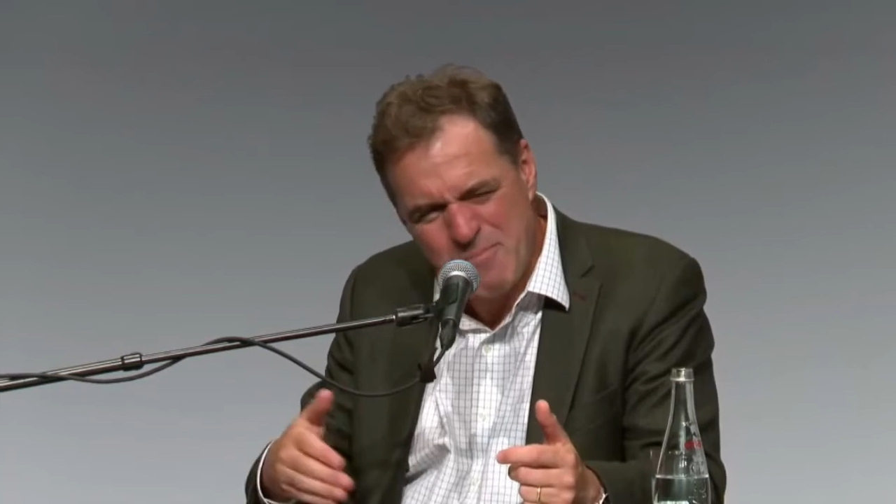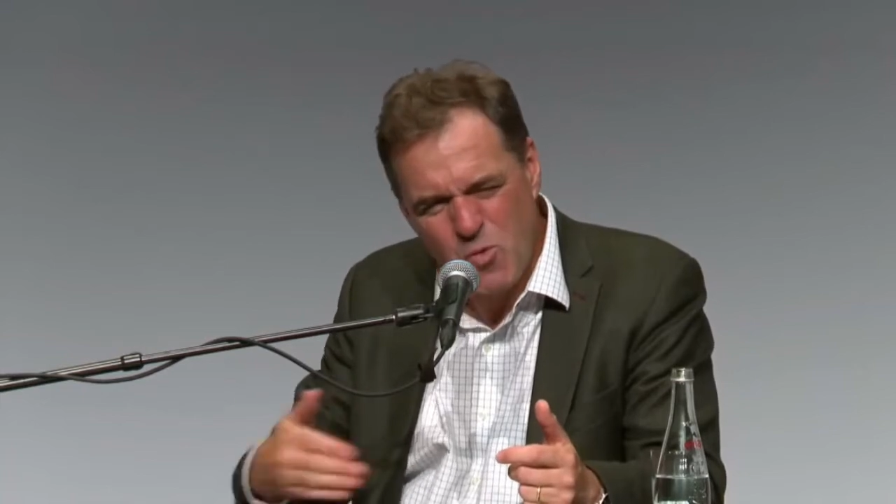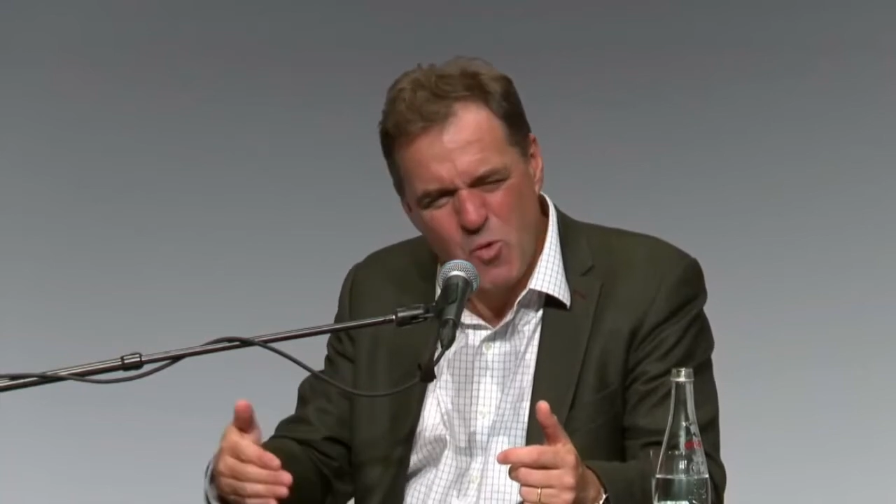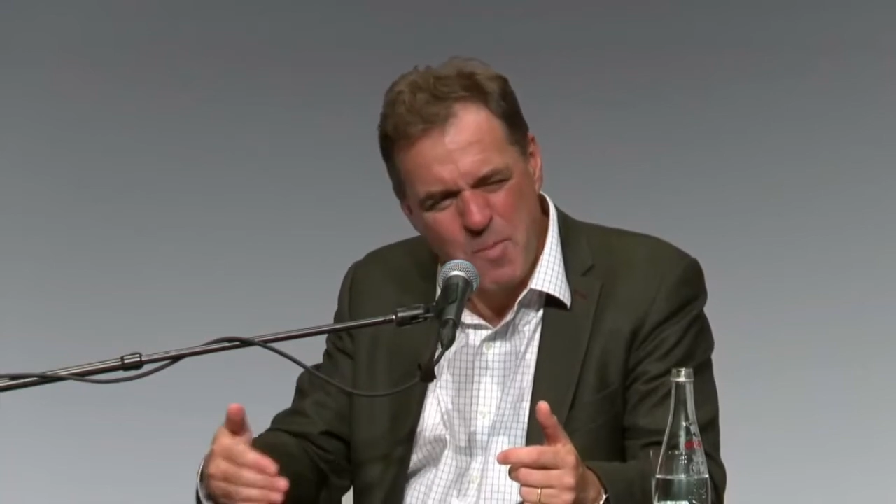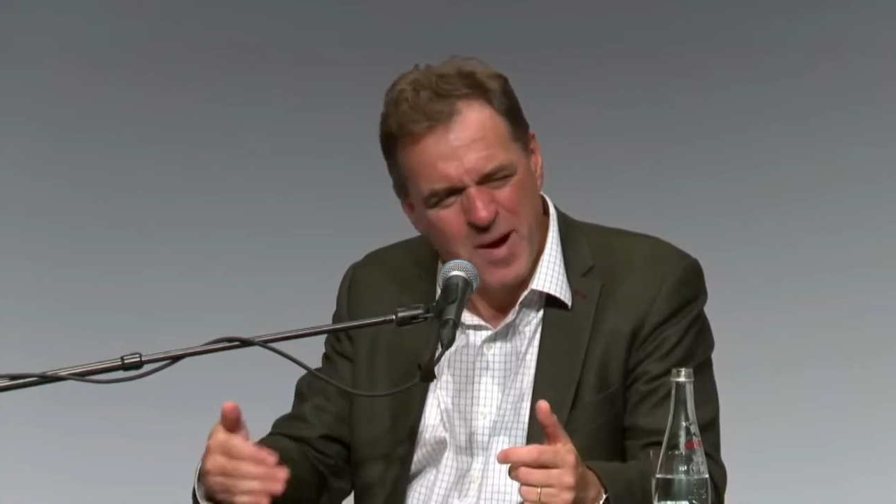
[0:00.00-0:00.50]

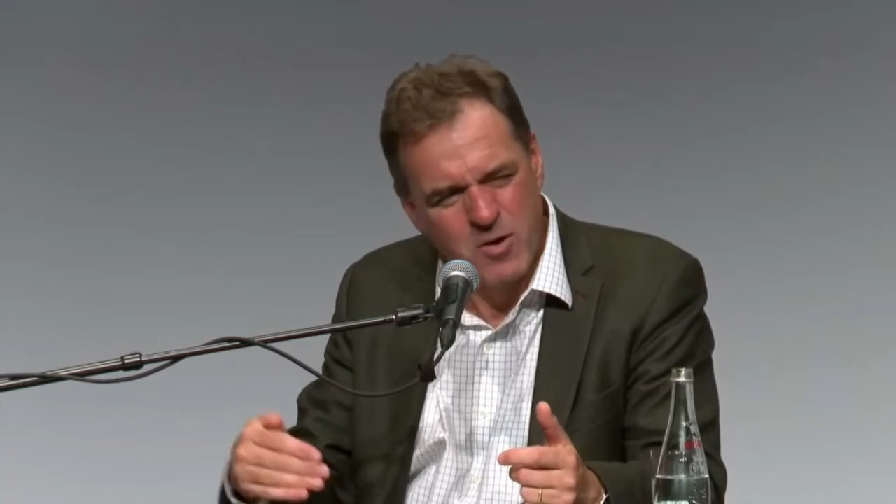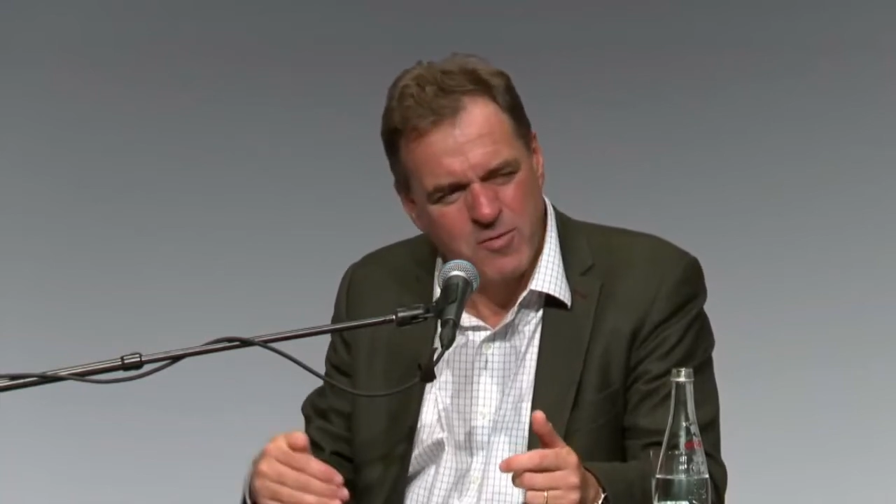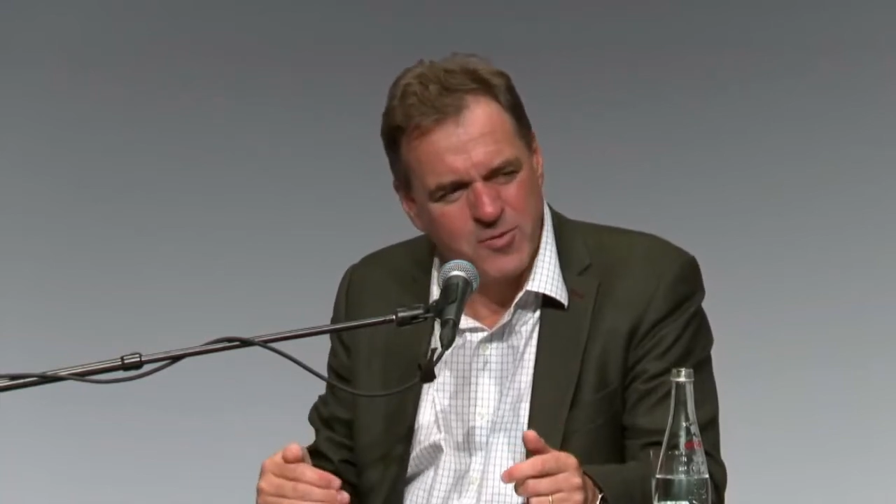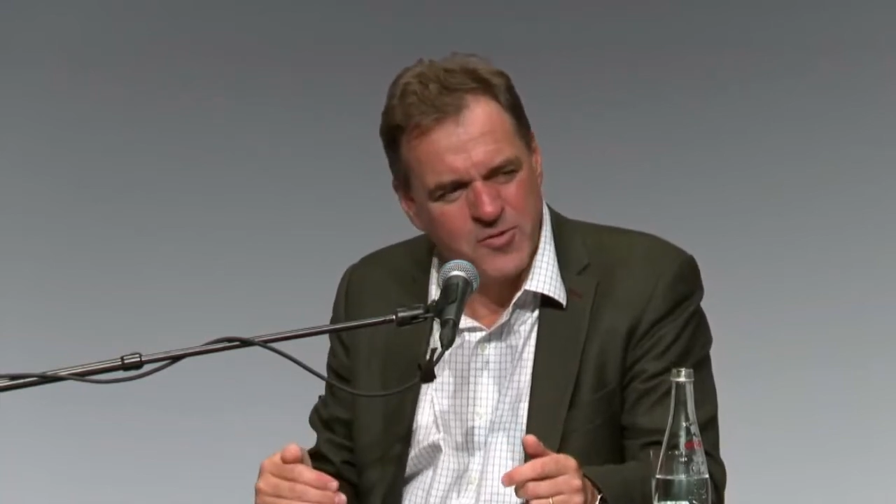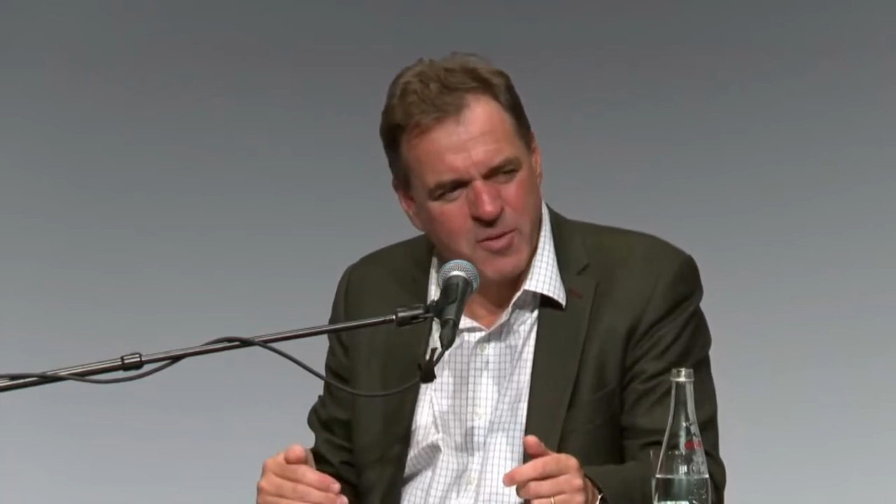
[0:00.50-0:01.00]
more
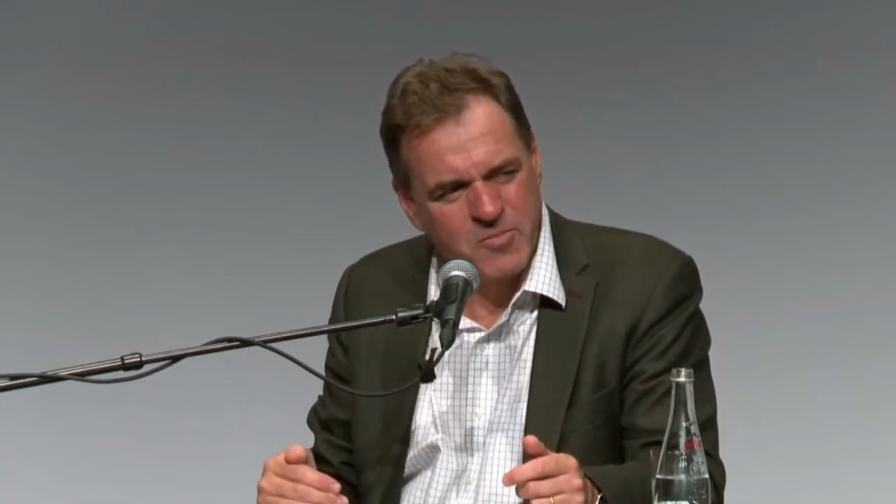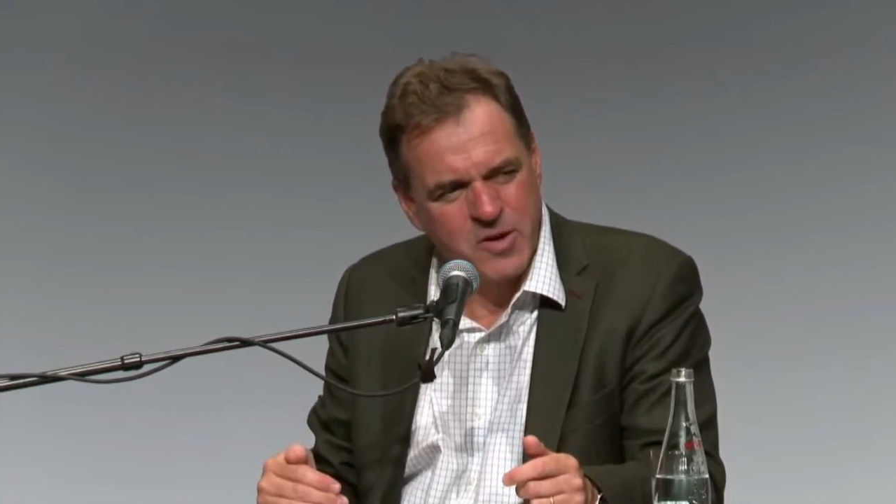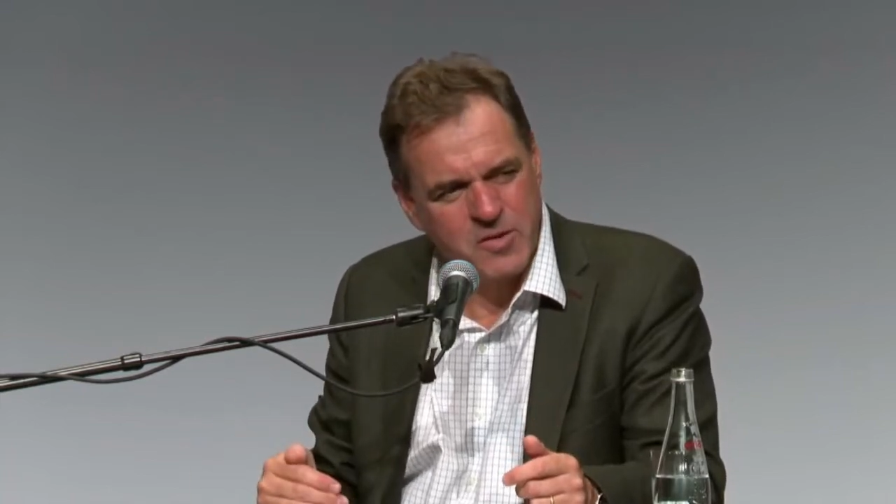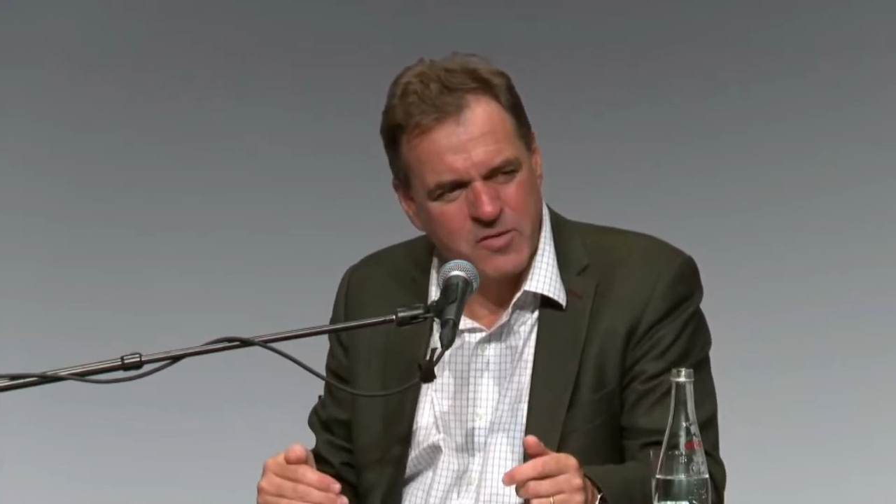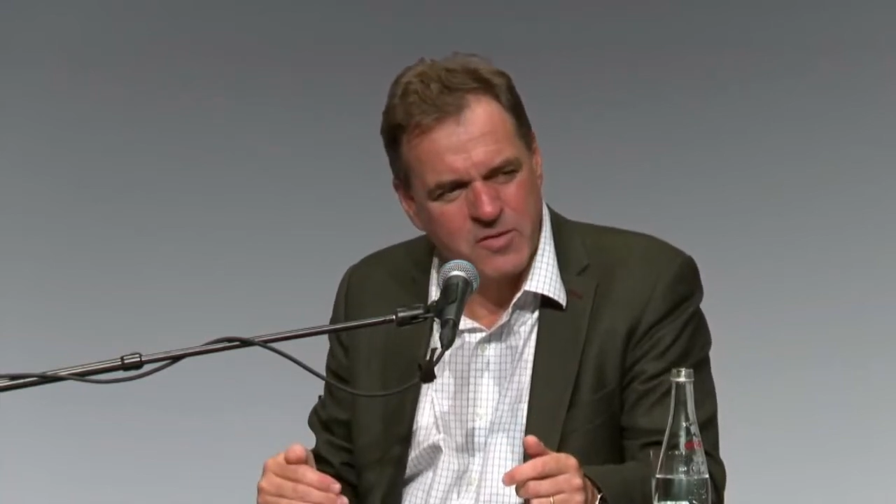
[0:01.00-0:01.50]
powerful
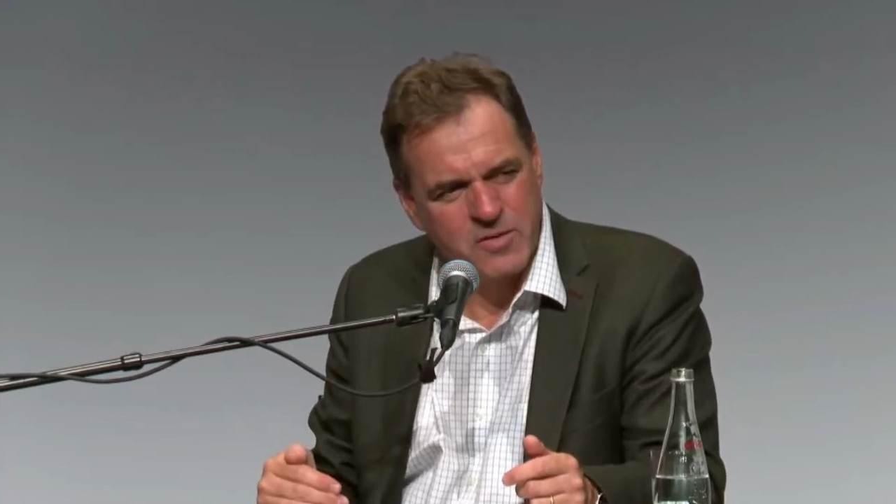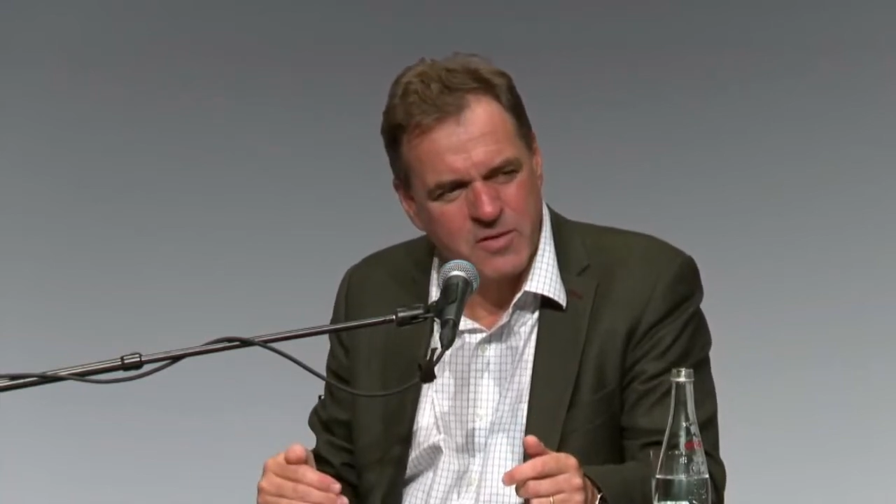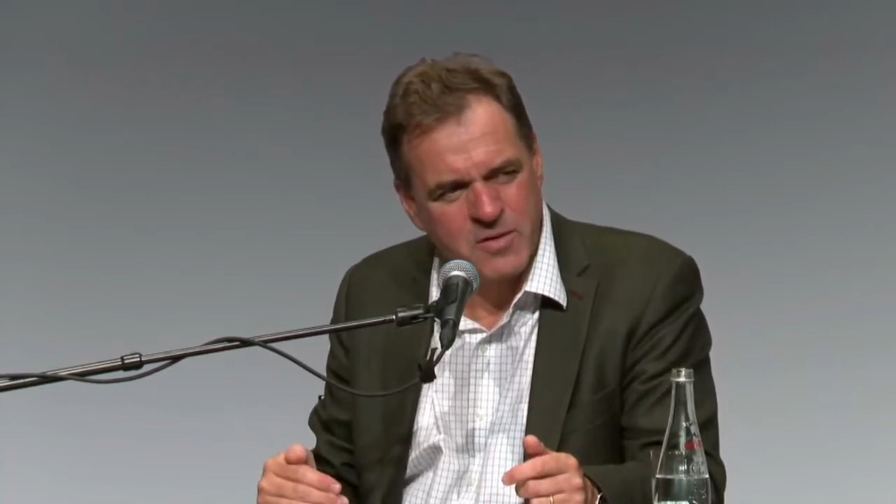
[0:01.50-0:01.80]
temptation